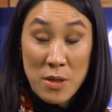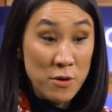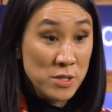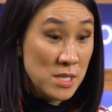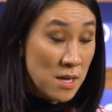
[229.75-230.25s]

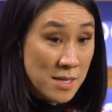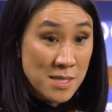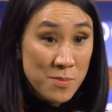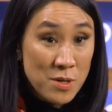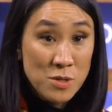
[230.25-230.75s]
whether it's to
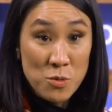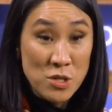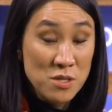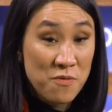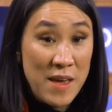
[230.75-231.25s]
customers or
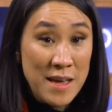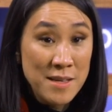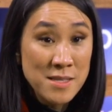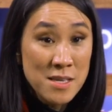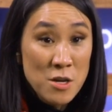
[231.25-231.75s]
just
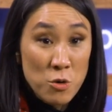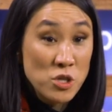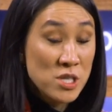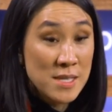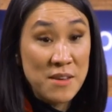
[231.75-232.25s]
fans
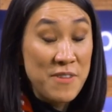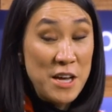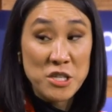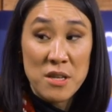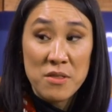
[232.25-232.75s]
or just like
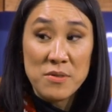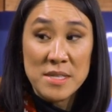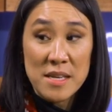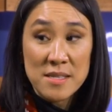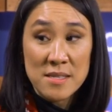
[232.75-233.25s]
fashion
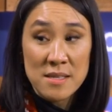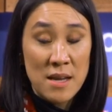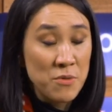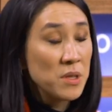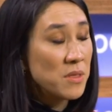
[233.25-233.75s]
enthusiasts.
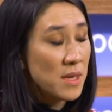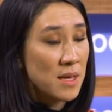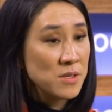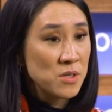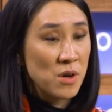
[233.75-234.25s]
And I really
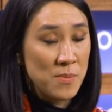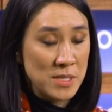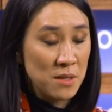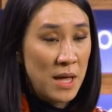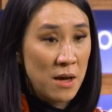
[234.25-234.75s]
think Instagram
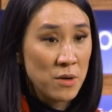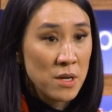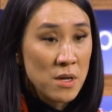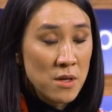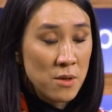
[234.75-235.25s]
has allowed
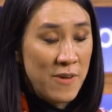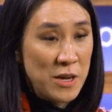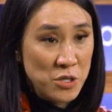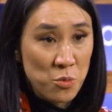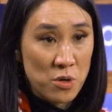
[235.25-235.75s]
the
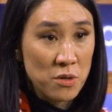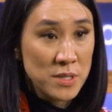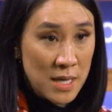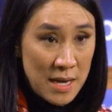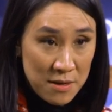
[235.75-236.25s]
fashion
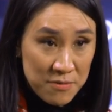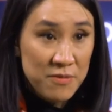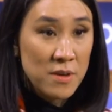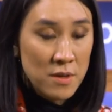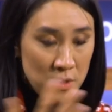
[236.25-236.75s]
world to kind
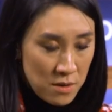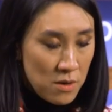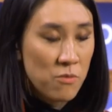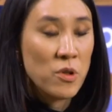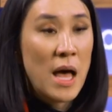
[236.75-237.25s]
of
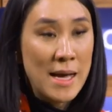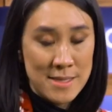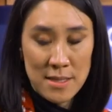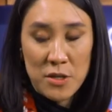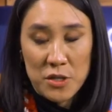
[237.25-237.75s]

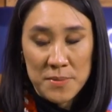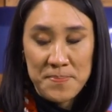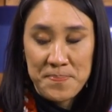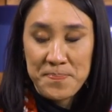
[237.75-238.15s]
relax a little.